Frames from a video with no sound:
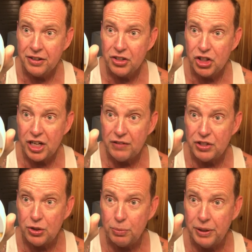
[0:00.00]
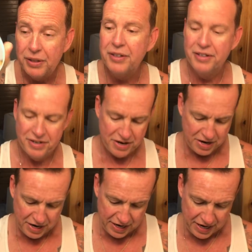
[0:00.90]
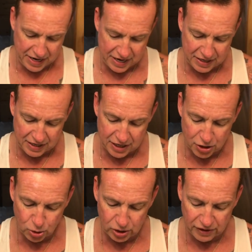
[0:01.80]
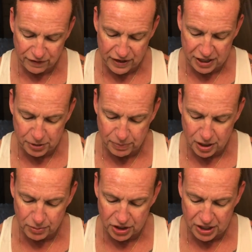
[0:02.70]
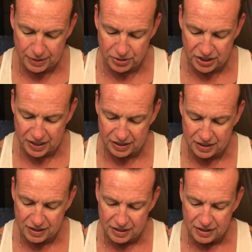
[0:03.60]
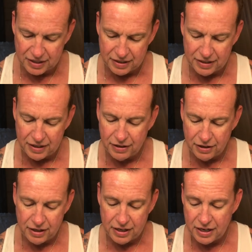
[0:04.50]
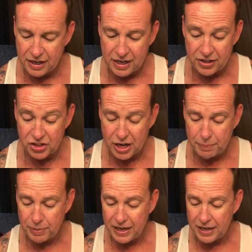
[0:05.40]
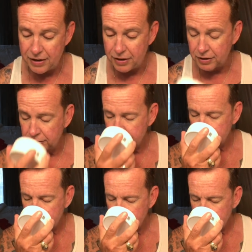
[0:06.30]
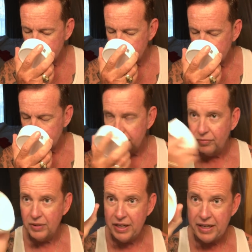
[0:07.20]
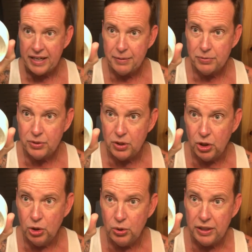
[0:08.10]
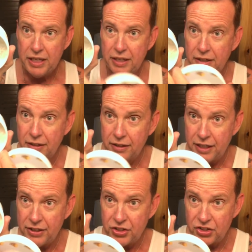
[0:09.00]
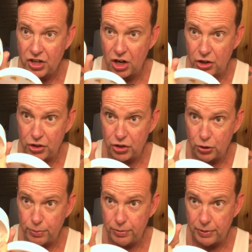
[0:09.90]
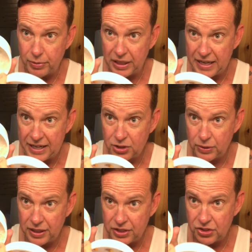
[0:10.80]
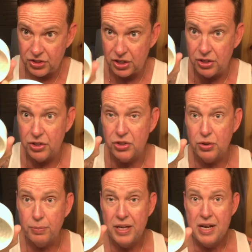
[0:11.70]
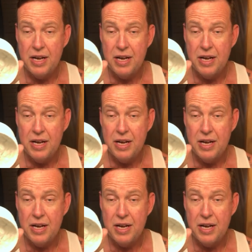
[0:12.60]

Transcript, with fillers: Shave Soap. And a cooling fresh barbershop scent. And it's got pear, and I absolutely, and this is a hard soap. Remember the last one? This is a hard soap.